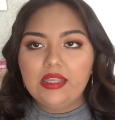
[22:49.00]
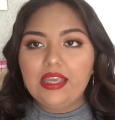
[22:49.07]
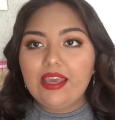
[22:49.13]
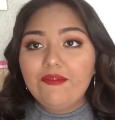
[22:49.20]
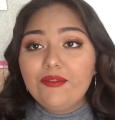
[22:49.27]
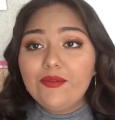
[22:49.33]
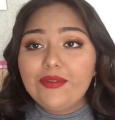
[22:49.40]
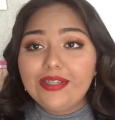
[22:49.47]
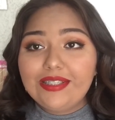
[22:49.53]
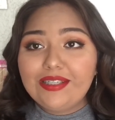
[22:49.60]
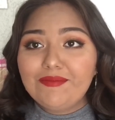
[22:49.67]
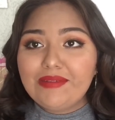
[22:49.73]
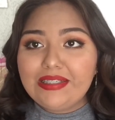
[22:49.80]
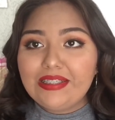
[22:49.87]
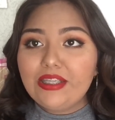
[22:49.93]
If you want to see
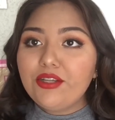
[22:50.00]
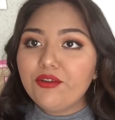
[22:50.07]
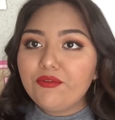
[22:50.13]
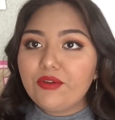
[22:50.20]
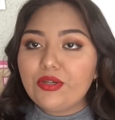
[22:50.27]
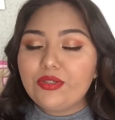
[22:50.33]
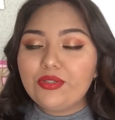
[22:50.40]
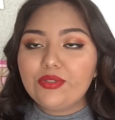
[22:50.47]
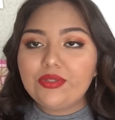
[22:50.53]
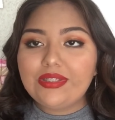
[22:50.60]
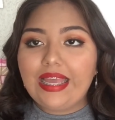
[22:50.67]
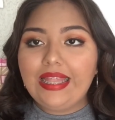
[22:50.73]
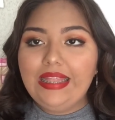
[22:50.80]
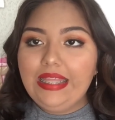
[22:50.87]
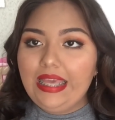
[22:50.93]
my senior photos,
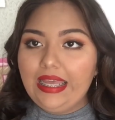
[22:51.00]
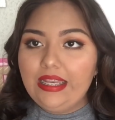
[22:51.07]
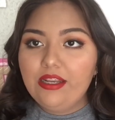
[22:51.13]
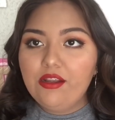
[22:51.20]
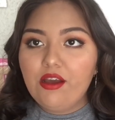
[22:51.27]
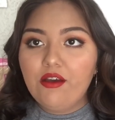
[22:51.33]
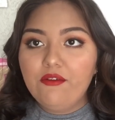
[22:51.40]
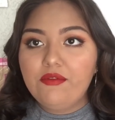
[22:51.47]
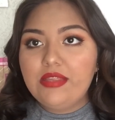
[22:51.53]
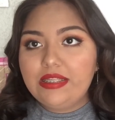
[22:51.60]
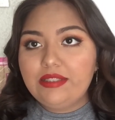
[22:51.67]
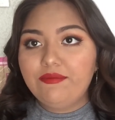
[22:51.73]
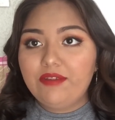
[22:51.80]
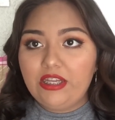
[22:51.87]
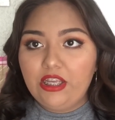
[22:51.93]
at the end of
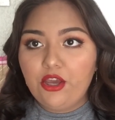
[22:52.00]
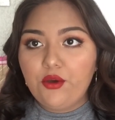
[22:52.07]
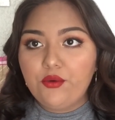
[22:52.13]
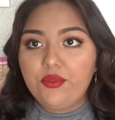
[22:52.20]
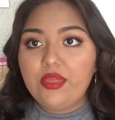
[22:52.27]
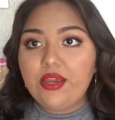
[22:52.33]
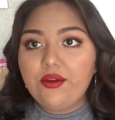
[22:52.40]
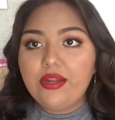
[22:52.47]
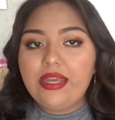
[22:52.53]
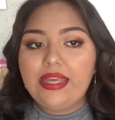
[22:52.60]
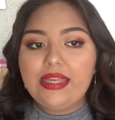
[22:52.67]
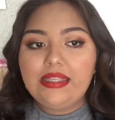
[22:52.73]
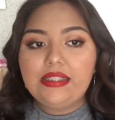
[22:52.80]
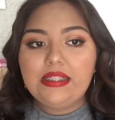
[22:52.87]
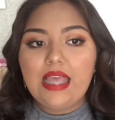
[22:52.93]
this video there
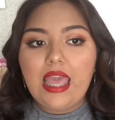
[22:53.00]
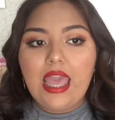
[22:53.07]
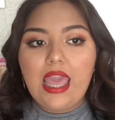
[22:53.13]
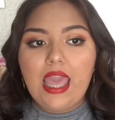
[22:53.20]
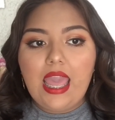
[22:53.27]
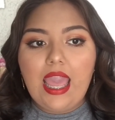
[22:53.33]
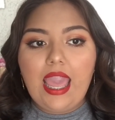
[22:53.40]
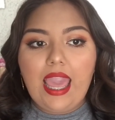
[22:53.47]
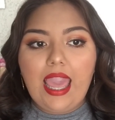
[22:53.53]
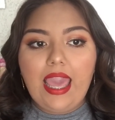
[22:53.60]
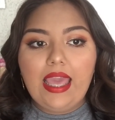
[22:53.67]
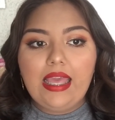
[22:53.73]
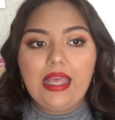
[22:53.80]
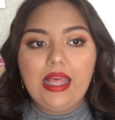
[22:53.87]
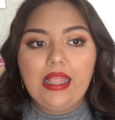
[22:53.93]
is
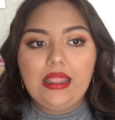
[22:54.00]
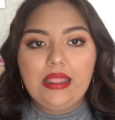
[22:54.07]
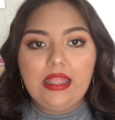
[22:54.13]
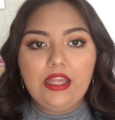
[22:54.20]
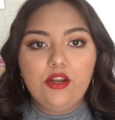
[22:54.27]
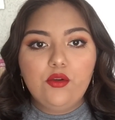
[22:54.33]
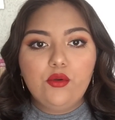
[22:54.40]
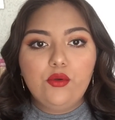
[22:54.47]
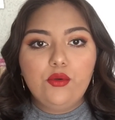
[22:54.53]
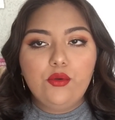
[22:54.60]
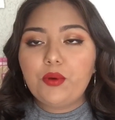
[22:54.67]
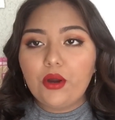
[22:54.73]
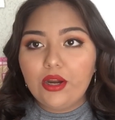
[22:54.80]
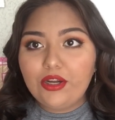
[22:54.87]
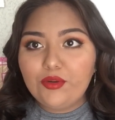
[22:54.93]
a little
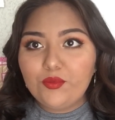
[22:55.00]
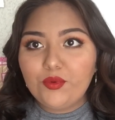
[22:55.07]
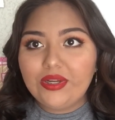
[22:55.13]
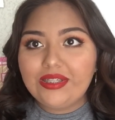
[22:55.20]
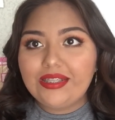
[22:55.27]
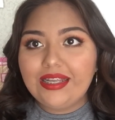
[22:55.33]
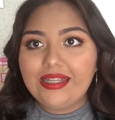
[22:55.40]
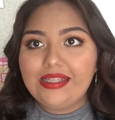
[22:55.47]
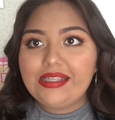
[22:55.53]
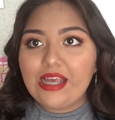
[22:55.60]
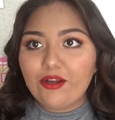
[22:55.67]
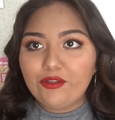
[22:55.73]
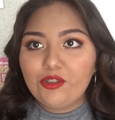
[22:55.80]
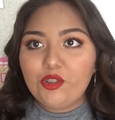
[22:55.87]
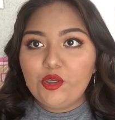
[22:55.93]
part where it
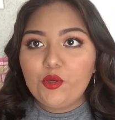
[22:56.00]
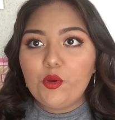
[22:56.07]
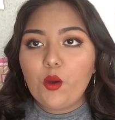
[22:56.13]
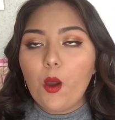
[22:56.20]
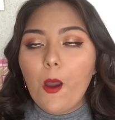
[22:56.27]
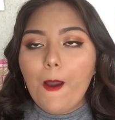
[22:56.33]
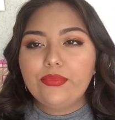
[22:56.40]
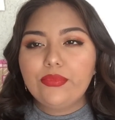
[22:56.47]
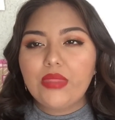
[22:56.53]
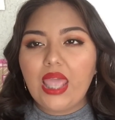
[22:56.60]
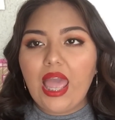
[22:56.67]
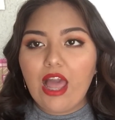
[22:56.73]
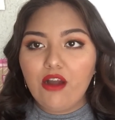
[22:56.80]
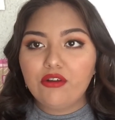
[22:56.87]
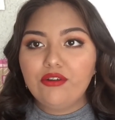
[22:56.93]
tells you
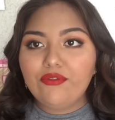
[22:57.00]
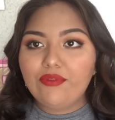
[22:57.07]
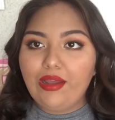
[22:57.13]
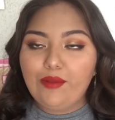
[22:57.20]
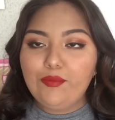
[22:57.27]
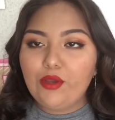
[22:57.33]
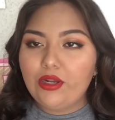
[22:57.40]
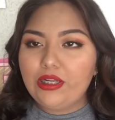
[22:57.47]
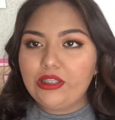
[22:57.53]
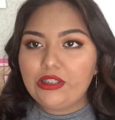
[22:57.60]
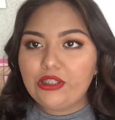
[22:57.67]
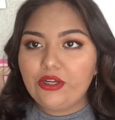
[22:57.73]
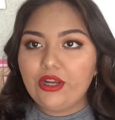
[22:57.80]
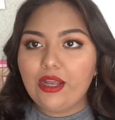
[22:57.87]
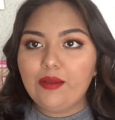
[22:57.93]
how to find me on
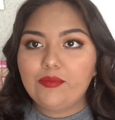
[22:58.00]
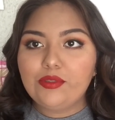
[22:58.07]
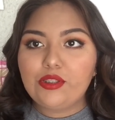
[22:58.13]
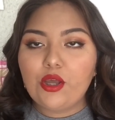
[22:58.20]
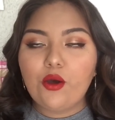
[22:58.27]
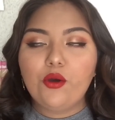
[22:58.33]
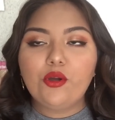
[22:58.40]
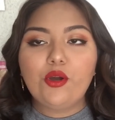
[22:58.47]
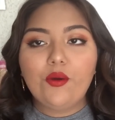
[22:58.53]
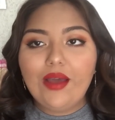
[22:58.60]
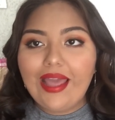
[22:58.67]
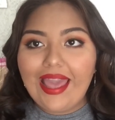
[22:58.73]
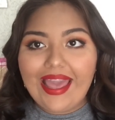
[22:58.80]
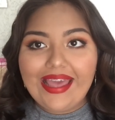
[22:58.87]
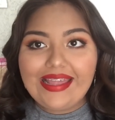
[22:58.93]
Instagram, so go
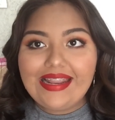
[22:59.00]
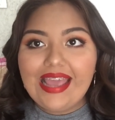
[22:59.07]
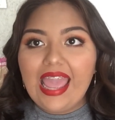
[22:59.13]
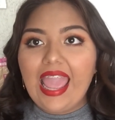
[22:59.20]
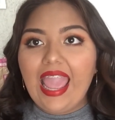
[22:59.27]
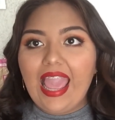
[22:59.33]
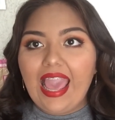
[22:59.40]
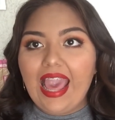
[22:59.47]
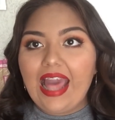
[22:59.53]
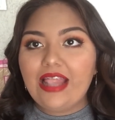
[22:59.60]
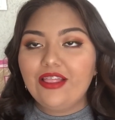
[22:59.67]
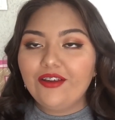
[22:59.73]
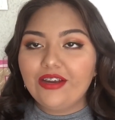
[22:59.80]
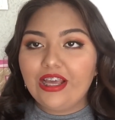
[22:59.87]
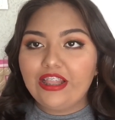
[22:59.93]
ahead
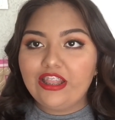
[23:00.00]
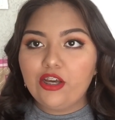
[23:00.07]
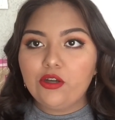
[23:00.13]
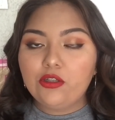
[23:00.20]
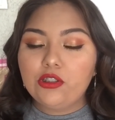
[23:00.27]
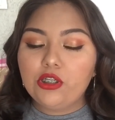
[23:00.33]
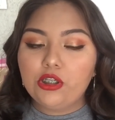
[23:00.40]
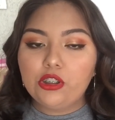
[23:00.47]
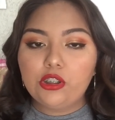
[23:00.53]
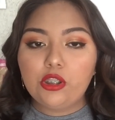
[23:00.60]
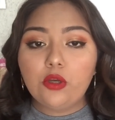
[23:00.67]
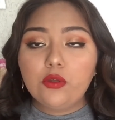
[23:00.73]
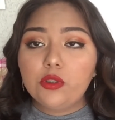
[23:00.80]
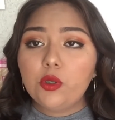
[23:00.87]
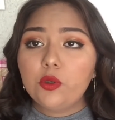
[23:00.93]
and look at those. They're so